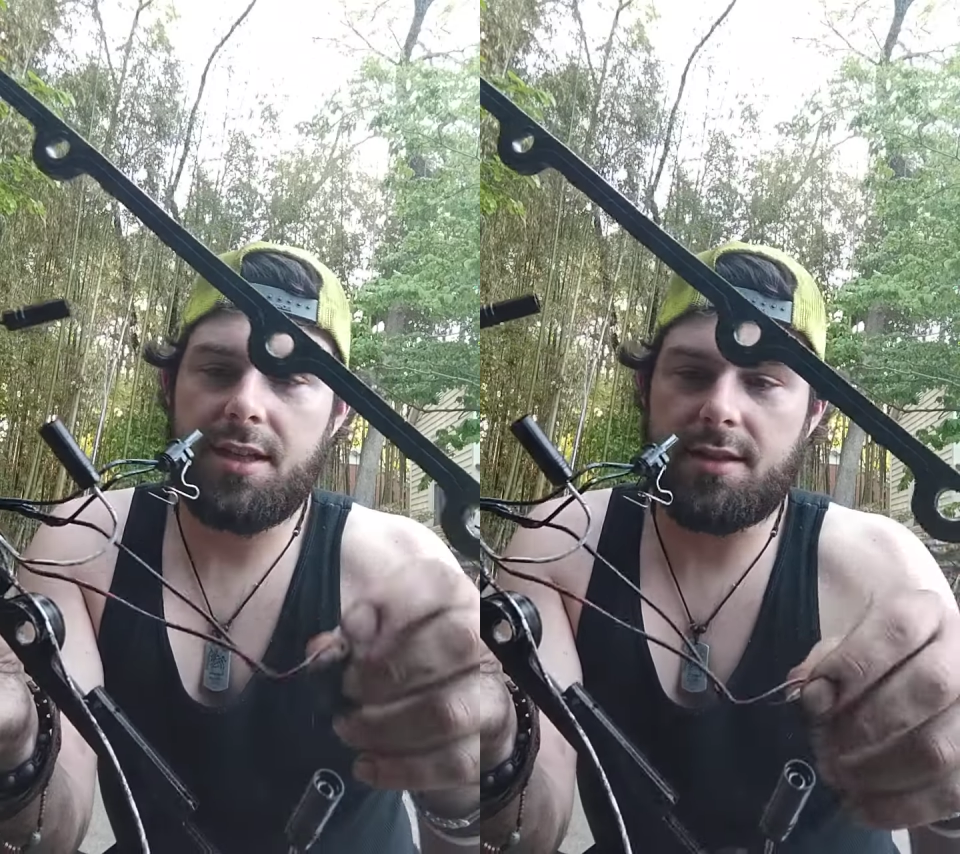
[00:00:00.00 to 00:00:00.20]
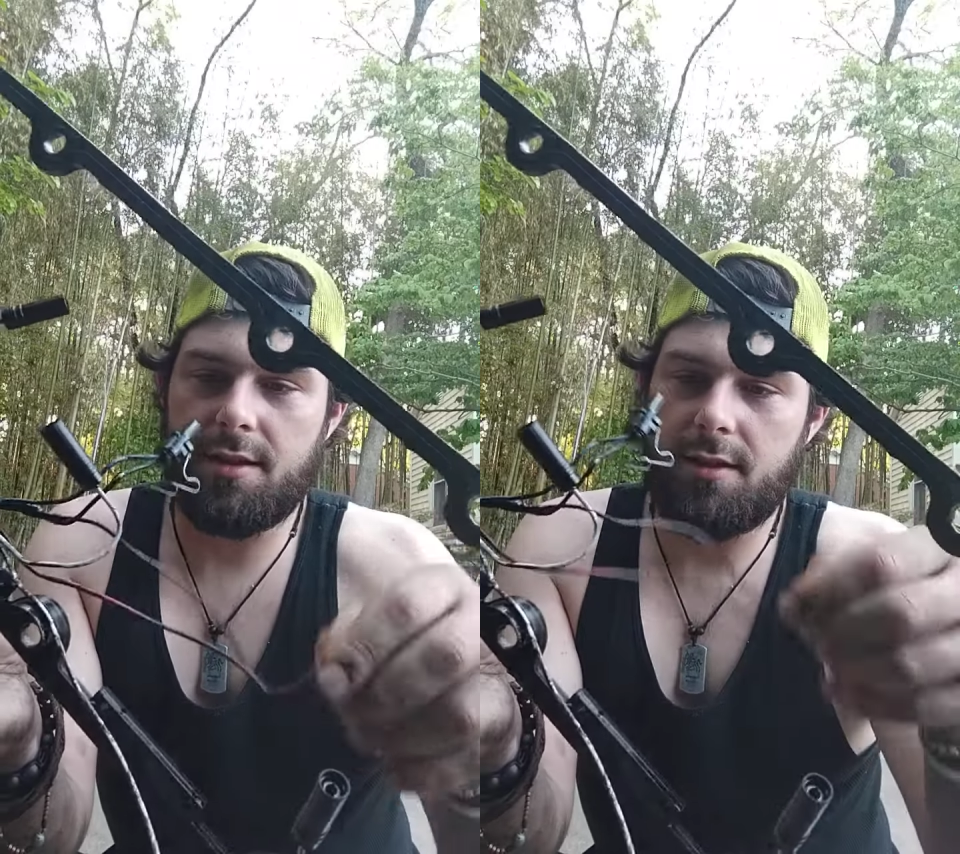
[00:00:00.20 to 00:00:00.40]

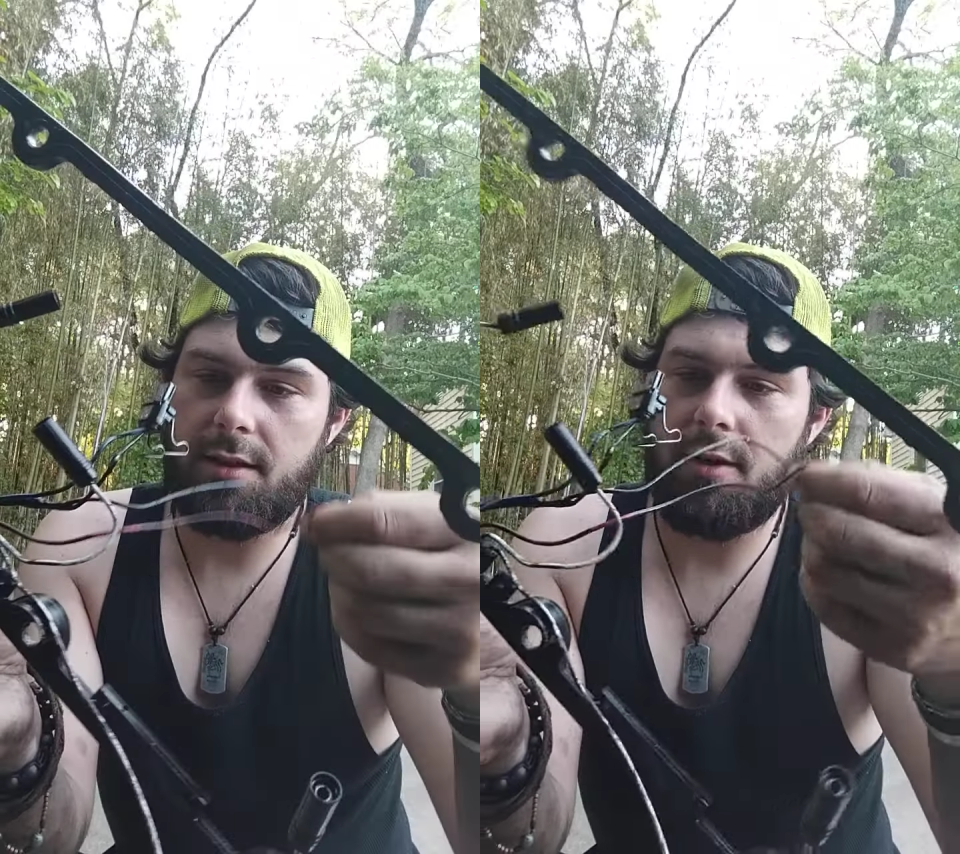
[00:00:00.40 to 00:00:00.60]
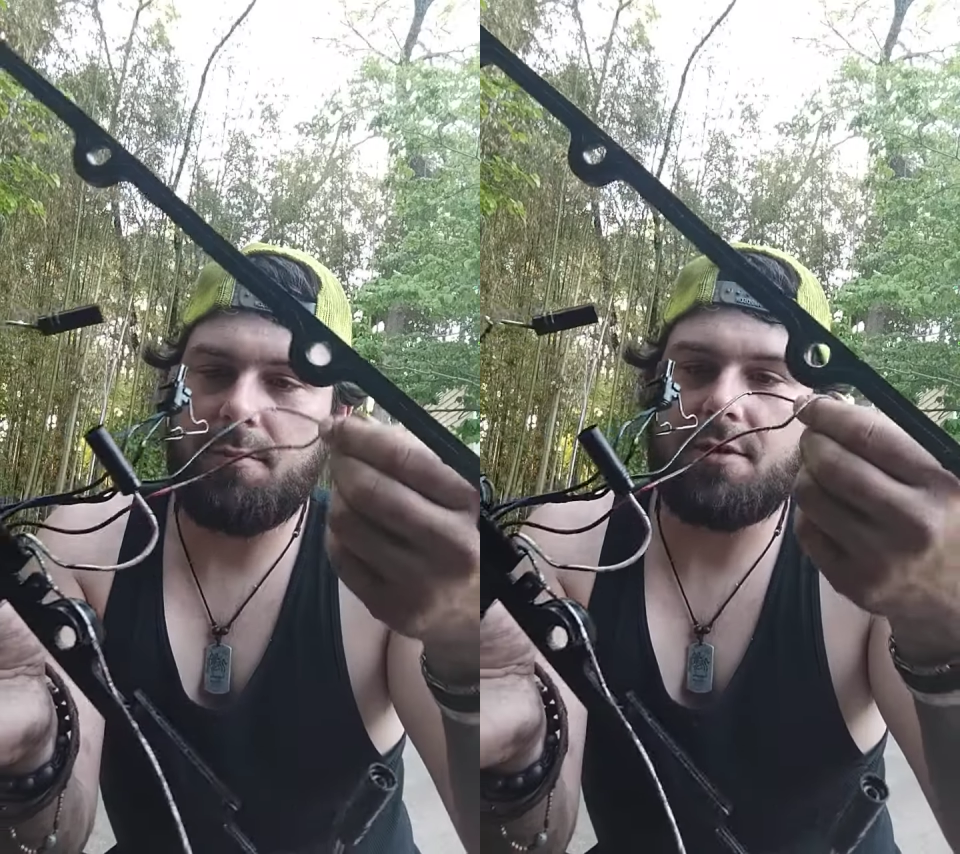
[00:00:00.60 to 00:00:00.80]
it's
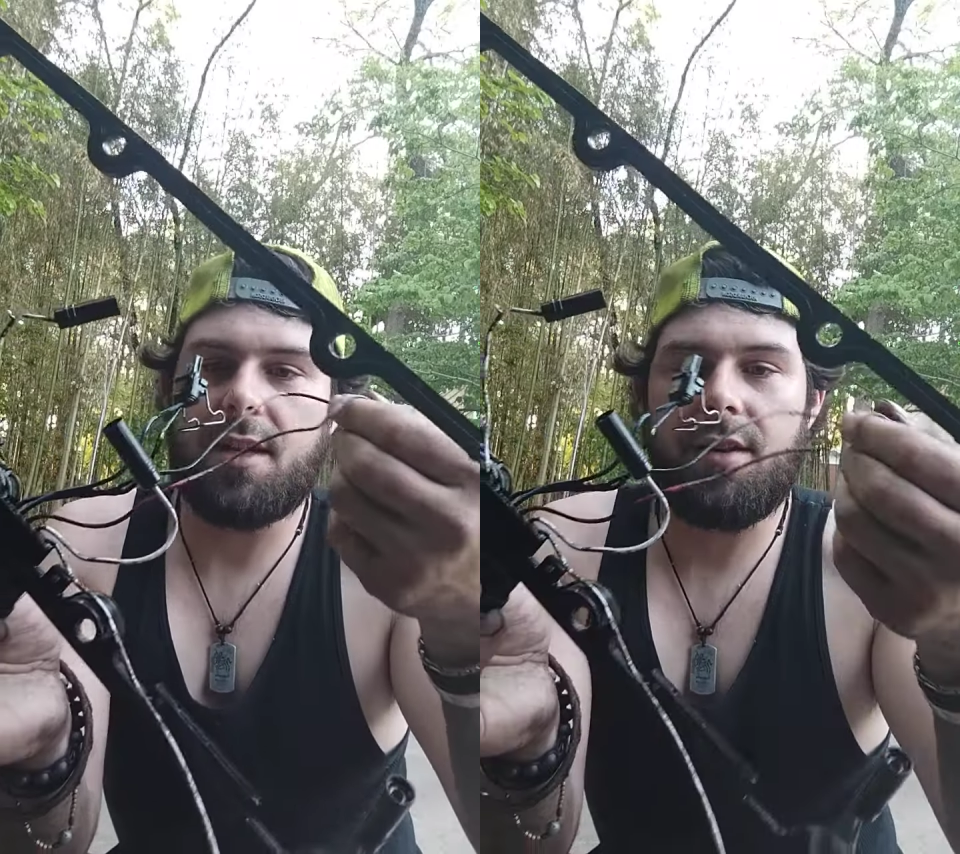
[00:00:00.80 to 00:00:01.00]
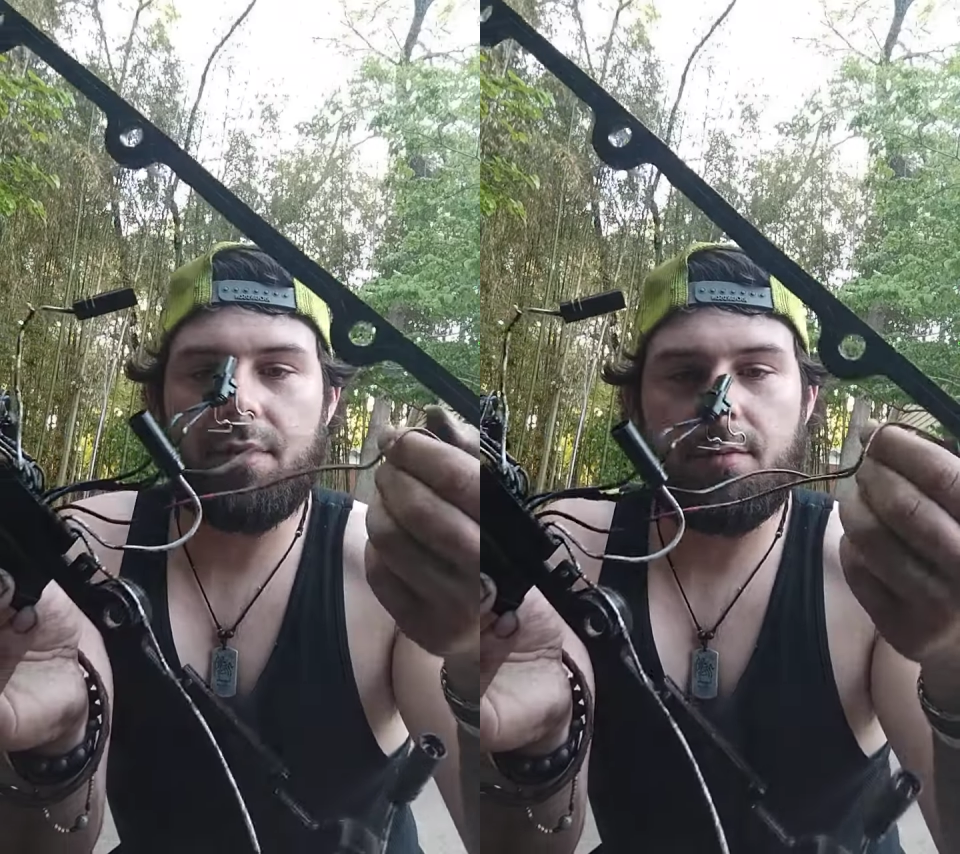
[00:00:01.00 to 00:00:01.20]
literally
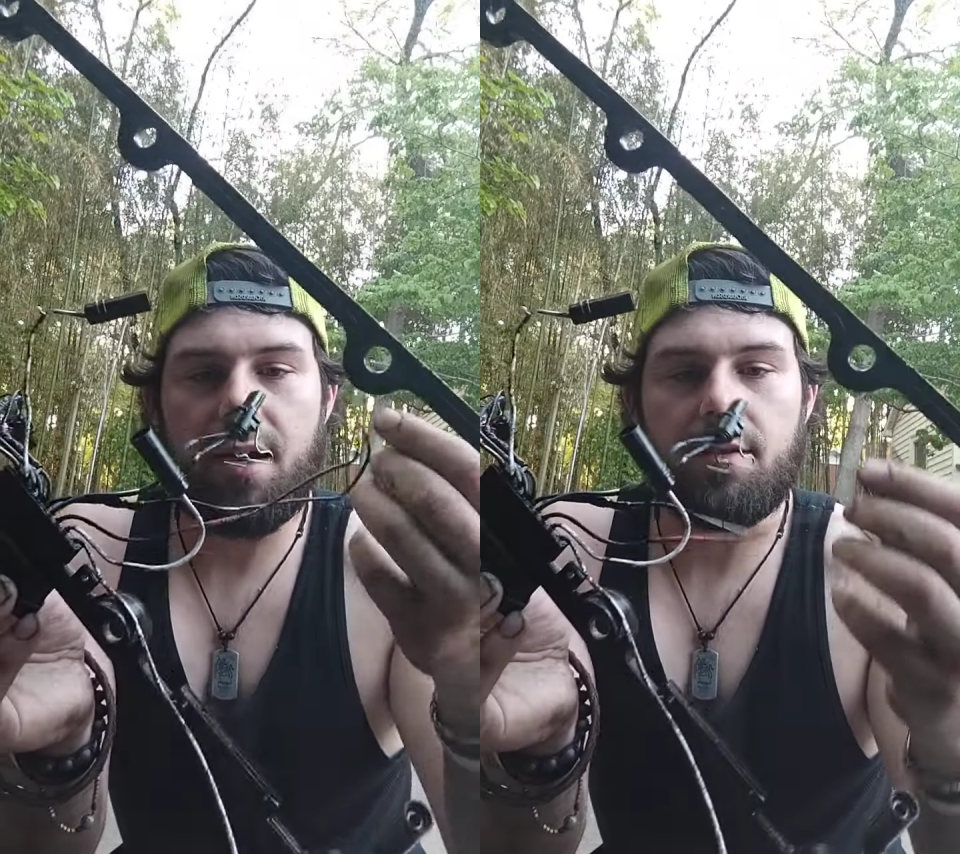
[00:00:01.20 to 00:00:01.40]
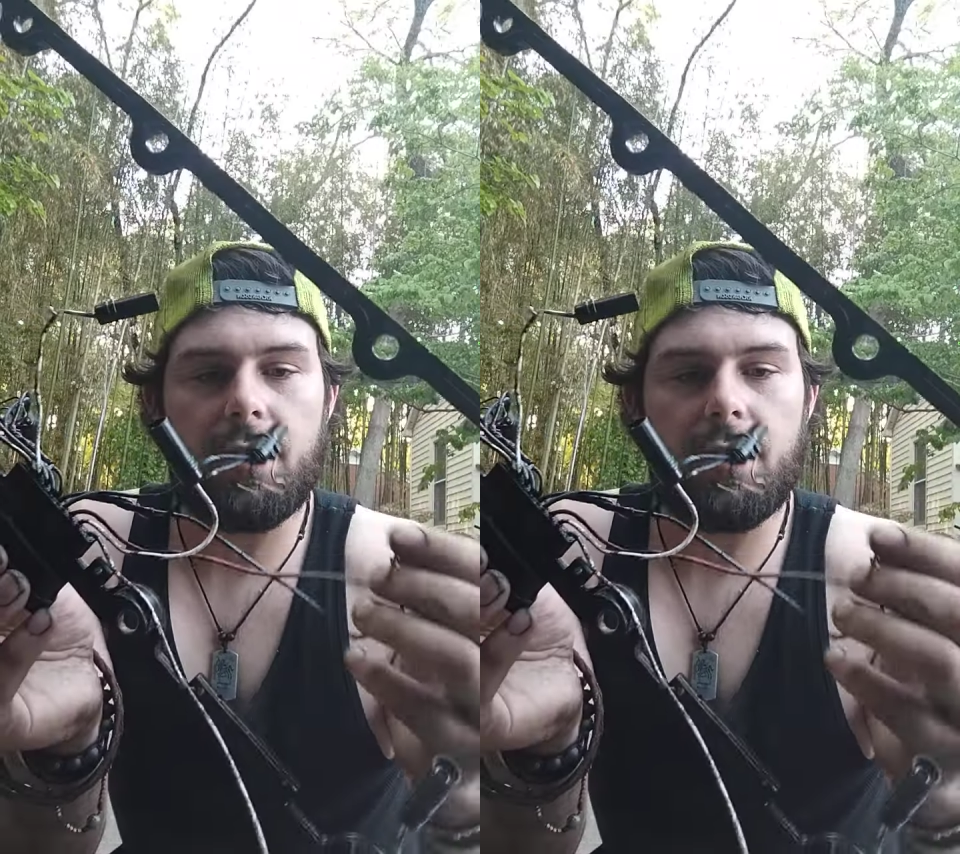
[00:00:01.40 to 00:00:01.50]
almost every wire.